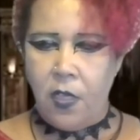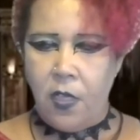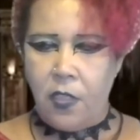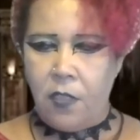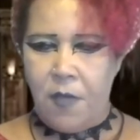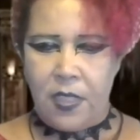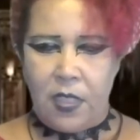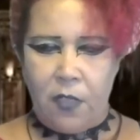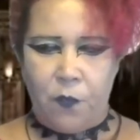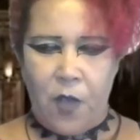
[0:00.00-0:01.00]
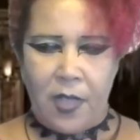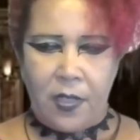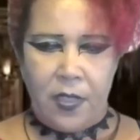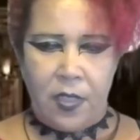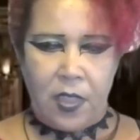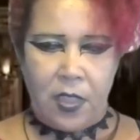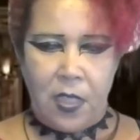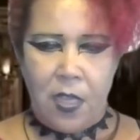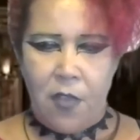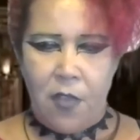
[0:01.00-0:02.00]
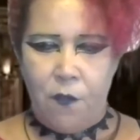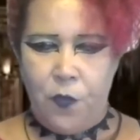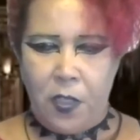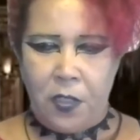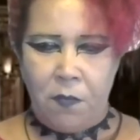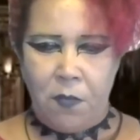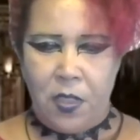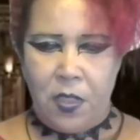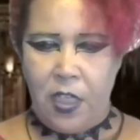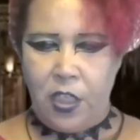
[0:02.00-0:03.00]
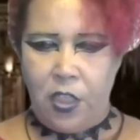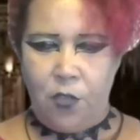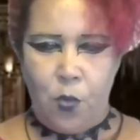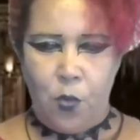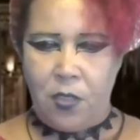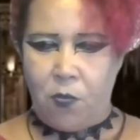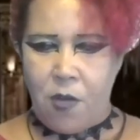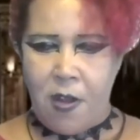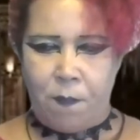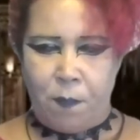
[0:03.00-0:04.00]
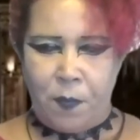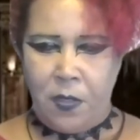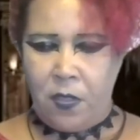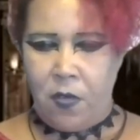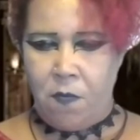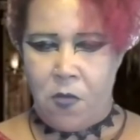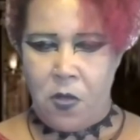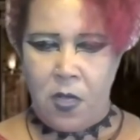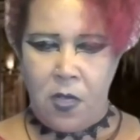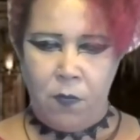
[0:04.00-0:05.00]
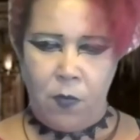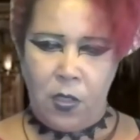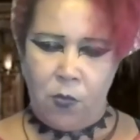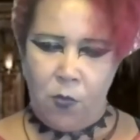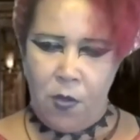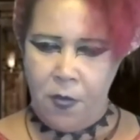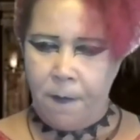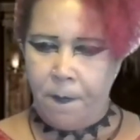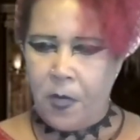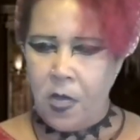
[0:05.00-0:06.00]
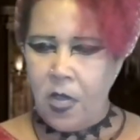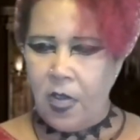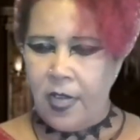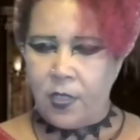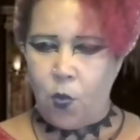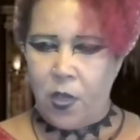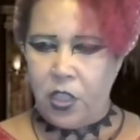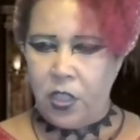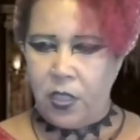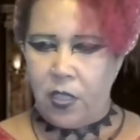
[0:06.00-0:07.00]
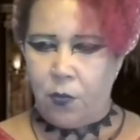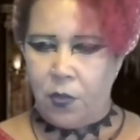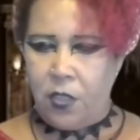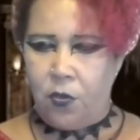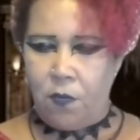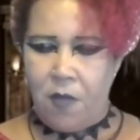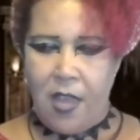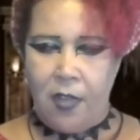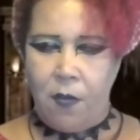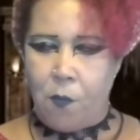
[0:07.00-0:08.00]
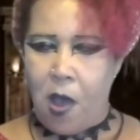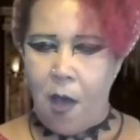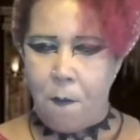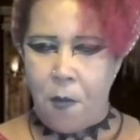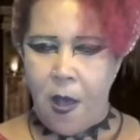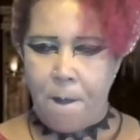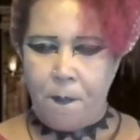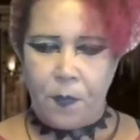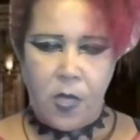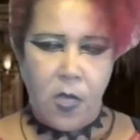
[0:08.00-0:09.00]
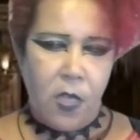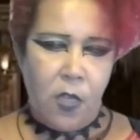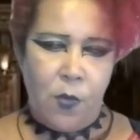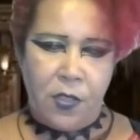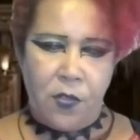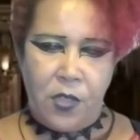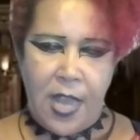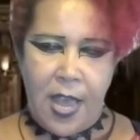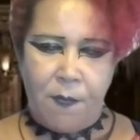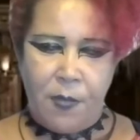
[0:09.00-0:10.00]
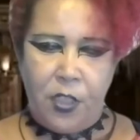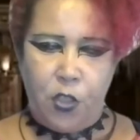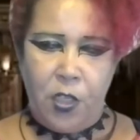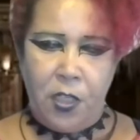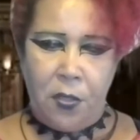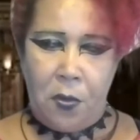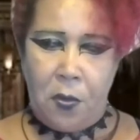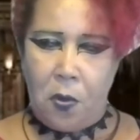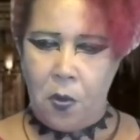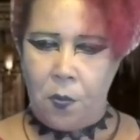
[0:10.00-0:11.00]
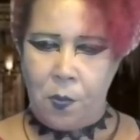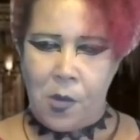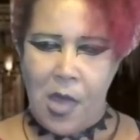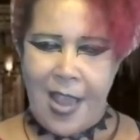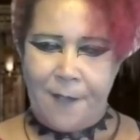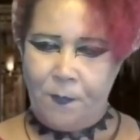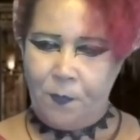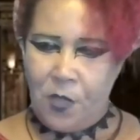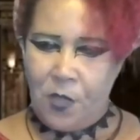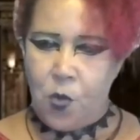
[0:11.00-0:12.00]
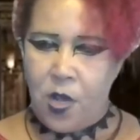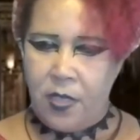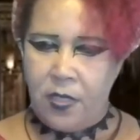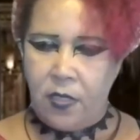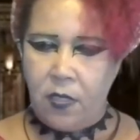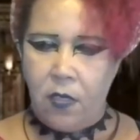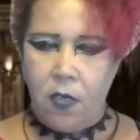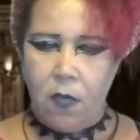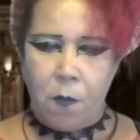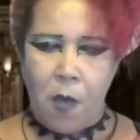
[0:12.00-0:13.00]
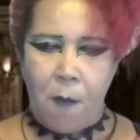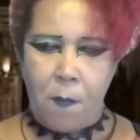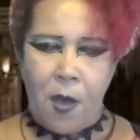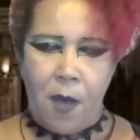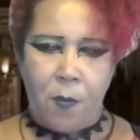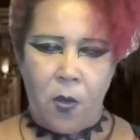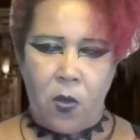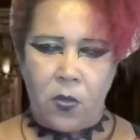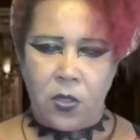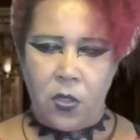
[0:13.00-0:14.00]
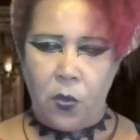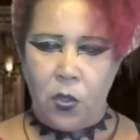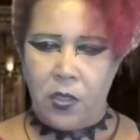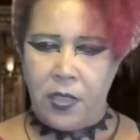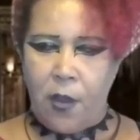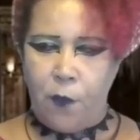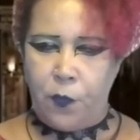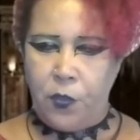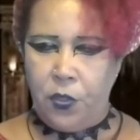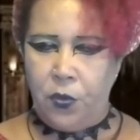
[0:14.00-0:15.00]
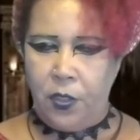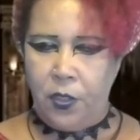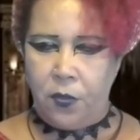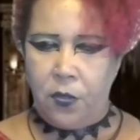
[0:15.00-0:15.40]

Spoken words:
Domestic violence victimization was rampant among homeless women, and that's why she stuck with the old man, Pop Pop. He wasn't her dad, but he treated her like he was. Pop Pop also looked out for Doolittle.